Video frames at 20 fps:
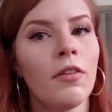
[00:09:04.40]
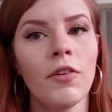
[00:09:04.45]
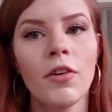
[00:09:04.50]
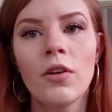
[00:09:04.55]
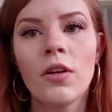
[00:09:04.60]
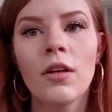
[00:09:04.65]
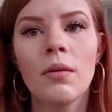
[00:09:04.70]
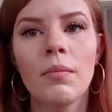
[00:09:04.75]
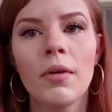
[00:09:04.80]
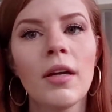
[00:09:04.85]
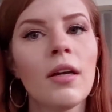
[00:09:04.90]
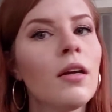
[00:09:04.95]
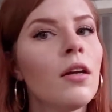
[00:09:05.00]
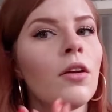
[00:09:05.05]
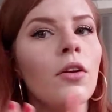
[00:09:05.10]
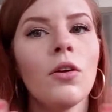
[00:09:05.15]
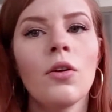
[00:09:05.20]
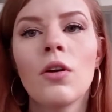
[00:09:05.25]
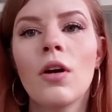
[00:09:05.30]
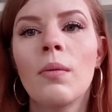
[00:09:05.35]
if you need me,
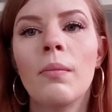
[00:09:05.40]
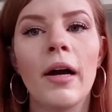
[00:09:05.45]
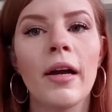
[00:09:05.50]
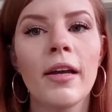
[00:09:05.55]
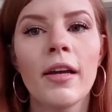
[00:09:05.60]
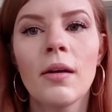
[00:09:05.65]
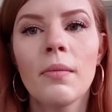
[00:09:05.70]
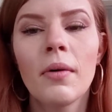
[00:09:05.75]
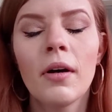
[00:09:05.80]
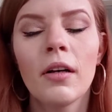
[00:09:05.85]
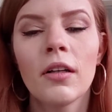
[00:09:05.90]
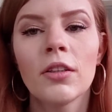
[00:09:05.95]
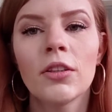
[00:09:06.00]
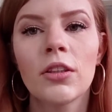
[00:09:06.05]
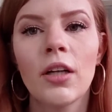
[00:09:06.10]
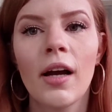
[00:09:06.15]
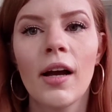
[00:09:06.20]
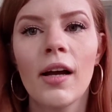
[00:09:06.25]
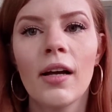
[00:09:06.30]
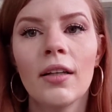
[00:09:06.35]
you know my email
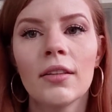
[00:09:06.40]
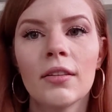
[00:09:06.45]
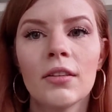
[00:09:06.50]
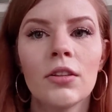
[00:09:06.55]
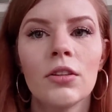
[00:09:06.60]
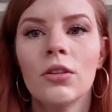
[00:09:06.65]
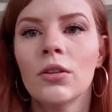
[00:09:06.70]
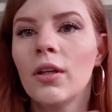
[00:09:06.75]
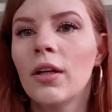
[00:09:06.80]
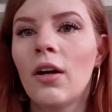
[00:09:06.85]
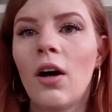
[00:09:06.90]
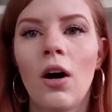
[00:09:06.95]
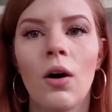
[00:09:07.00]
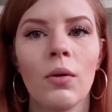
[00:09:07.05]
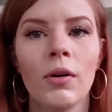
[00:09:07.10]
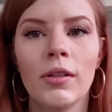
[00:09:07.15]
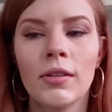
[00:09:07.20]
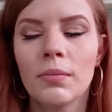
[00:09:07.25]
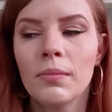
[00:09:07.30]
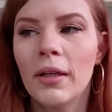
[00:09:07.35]
address. You can
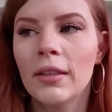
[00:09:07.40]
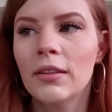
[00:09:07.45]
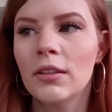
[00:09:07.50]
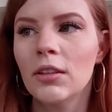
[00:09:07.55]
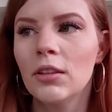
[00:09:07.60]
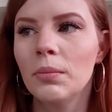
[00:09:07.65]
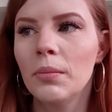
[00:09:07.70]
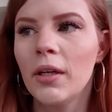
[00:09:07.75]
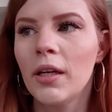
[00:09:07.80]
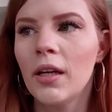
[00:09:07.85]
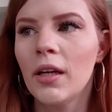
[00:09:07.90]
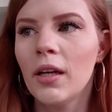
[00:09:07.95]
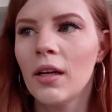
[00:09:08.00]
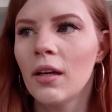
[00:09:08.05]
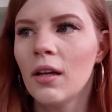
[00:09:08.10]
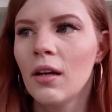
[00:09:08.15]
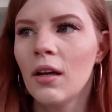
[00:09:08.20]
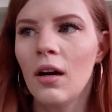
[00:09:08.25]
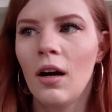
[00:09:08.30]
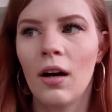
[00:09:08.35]
always message
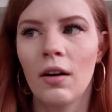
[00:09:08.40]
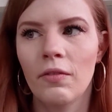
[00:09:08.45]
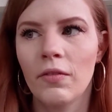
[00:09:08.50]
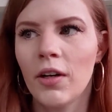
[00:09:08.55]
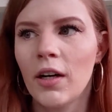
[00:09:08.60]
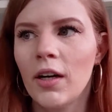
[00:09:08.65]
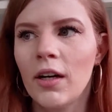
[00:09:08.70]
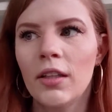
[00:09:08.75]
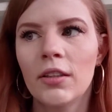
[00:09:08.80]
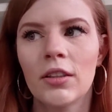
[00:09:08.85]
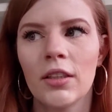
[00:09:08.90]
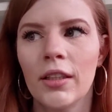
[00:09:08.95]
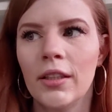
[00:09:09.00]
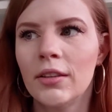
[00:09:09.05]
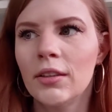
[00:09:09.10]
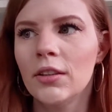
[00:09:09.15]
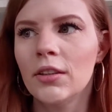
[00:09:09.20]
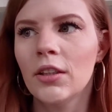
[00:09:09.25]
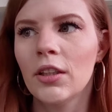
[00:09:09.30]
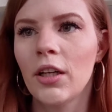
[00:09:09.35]
me on Verge,
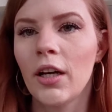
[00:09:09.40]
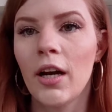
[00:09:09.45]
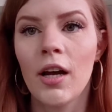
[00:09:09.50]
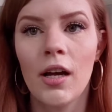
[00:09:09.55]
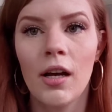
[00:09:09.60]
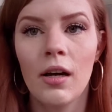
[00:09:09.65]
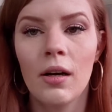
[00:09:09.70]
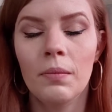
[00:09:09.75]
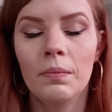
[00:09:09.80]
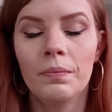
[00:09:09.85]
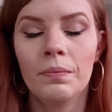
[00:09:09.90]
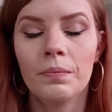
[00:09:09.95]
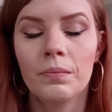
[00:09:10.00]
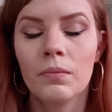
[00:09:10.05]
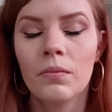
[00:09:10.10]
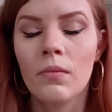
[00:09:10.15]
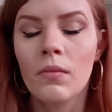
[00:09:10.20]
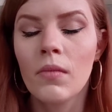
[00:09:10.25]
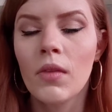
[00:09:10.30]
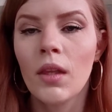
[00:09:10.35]
Instagram,
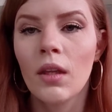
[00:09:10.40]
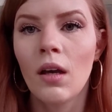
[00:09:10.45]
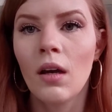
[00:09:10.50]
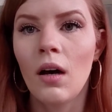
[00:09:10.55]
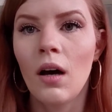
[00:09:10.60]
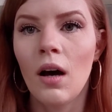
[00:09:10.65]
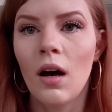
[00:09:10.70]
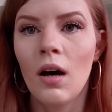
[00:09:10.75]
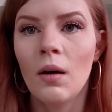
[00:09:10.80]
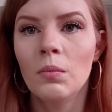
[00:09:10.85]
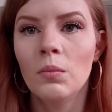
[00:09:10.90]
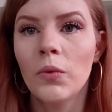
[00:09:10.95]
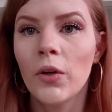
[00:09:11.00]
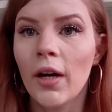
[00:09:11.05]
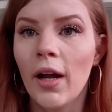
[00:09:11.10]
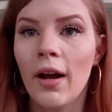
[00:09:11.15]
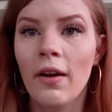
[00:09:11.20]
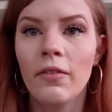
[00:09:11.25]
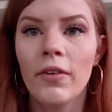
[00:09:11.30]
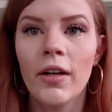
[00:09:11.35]

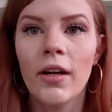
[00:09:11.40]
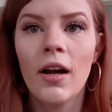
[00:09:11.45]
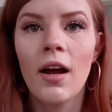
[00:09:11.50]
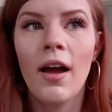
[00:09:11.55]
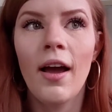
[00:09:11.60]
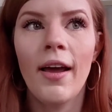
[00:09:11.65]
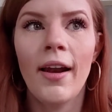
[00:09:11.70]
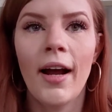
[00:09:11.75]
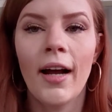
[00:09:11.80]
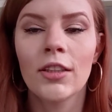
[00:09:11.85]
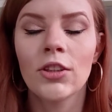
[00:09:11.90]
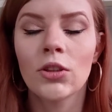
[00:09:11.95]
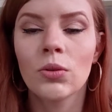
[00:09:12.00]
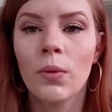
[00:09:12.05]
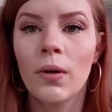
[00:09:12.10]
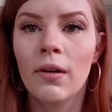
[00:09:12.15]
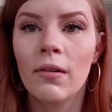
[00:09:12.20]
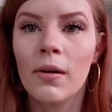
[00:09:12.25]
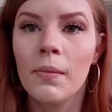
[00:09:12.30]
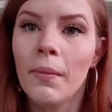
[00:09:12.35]
whatever. And I just
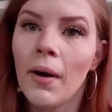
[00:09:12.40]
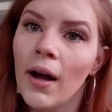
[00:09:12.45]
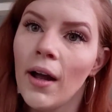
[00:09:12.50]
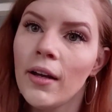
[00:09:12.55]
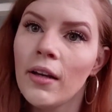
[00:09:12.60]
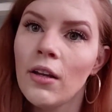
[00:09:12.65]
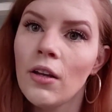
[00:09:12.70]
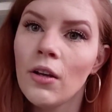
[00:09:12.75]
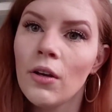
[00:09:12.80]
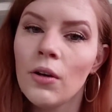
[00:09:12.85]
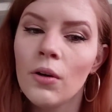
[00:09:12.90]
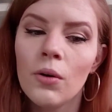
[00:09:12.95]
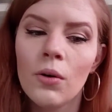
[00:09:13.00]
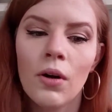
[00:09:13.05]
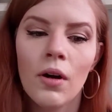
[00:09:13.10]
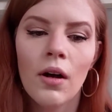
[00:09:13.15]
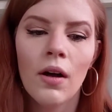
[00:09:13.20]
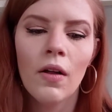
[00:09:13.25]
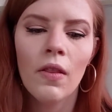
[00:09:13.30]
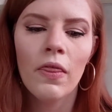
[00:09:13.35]
want to remind
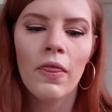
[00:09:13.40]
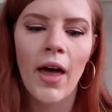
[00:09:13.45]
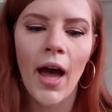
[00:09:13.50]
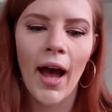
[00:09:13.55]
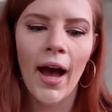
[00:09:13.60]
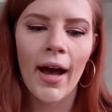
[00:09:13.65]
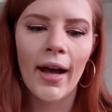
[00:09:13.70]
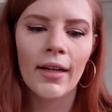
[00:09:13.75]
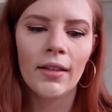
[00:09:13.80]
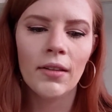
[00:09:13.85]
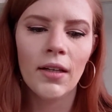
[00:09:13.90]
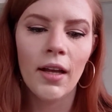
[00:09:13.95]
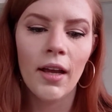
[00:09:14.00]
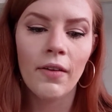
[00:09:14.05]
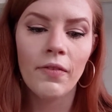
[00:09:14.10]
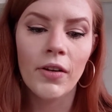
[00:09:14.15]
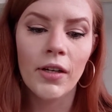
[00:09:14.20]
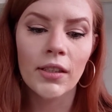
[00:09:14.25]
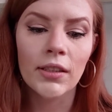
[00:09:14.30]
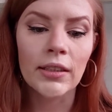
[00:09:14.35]
you that
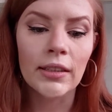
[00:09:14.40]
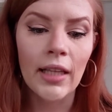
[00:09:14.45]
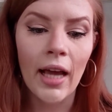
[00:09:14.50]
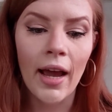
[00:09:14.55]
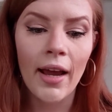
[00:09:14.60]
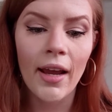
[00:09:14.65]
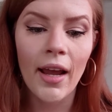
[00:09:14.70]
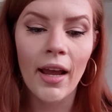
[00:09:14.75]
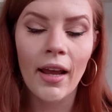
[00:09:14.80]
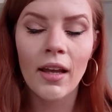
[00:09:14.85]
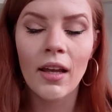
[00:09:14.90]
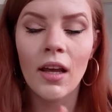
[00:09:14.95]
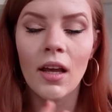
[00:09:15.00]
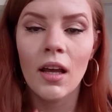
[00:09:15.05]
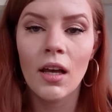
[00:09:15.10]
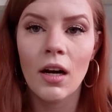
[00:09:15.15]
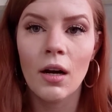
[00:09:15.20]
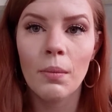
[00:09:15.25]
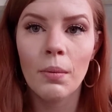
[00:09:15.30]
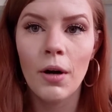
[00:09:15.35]
if you're saying
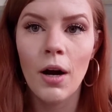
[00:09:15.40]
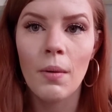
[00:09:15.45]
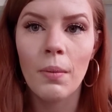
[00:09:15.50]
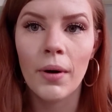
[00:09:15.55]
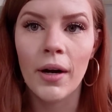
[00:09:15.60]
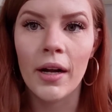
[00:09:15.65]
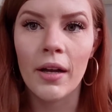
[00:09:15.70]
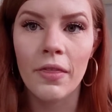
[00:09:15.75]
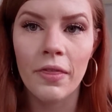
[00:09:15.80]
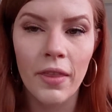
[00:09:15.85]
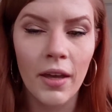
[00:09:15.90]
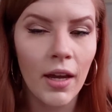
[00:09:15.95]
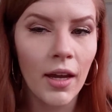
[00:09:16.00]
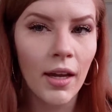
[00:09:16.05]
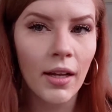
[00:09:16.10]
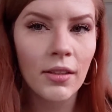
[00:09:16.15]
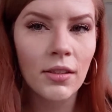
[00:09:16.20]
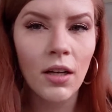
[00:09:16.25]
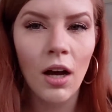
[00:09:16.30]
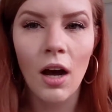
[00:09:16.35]
inappropriate
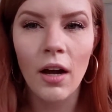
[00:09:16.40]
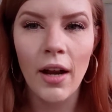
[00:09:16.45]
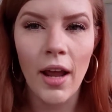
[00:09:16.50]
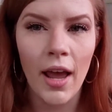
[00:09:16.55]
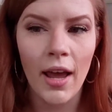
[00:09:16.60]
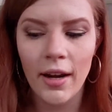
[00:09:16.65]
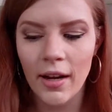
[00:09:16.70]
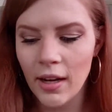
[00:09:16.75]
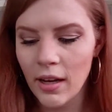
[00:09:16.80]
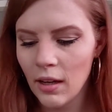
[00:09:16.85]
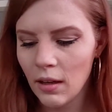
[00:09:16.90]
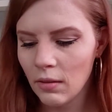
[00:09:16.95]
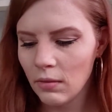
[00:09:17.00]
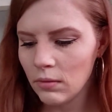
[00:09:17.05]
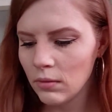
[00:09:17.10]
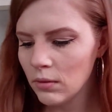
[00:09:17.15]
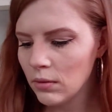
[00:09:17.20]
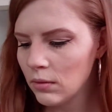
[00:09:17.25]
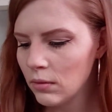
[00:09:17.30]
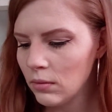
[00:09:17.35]
things on any